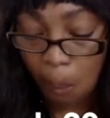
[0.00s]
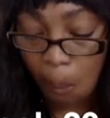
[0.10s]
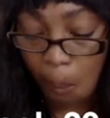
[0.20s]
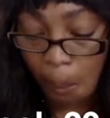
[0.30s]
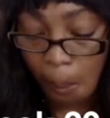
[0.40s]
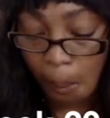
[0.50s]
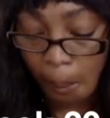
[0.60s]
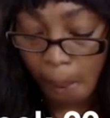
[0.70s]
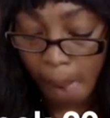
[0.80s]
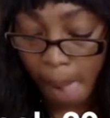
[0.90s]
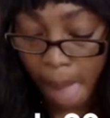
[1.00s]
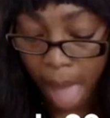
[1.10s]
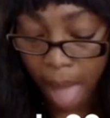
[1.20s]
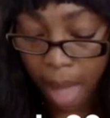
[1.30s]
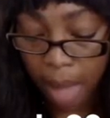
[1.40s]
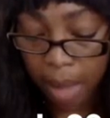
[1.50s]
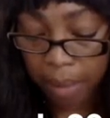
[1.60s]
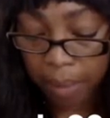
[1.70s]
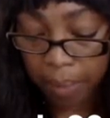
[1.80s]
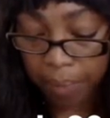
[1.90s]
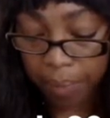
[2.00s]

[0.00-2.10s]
Nobody speaks.